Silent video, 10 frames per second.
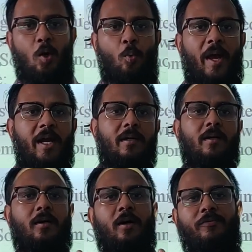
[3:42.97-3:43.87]
when
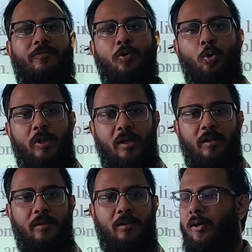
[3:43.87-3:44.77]
a fruit
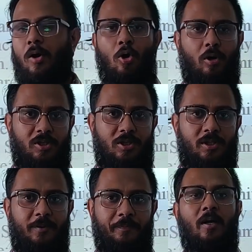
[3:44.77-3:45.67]

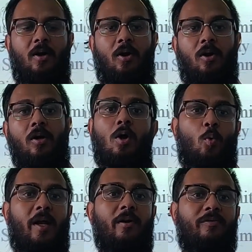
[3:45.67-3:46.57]
rots or
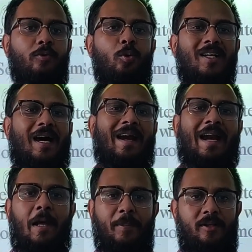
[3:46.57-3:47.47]
when a fruit
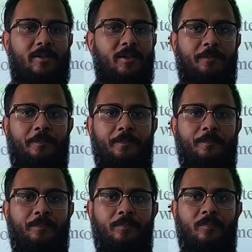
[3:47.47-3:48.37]
ripens,
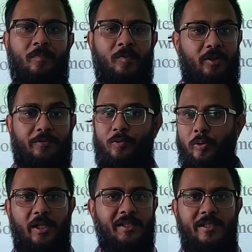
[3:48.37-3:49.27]
the
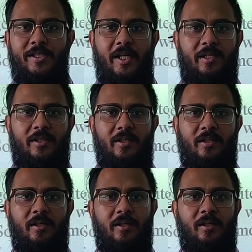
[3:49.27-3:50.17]
fruit doesn't change.
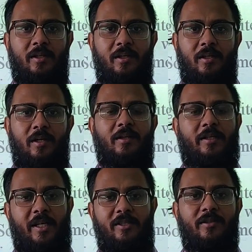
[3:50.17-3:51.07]
The
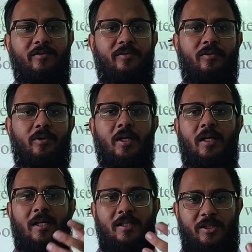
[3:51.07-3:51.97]
taste of the fruit
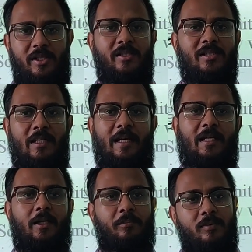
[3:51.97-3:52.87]
changes
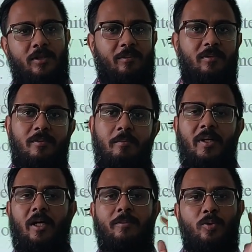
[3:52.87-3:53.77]
slightly. Some
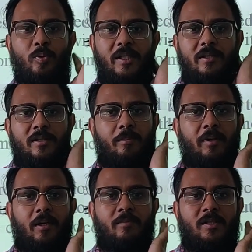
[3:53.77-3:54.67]
become sweeter, some
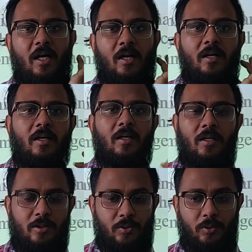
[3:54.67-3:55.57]
become sour.
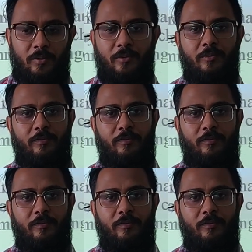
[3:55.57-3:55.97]
So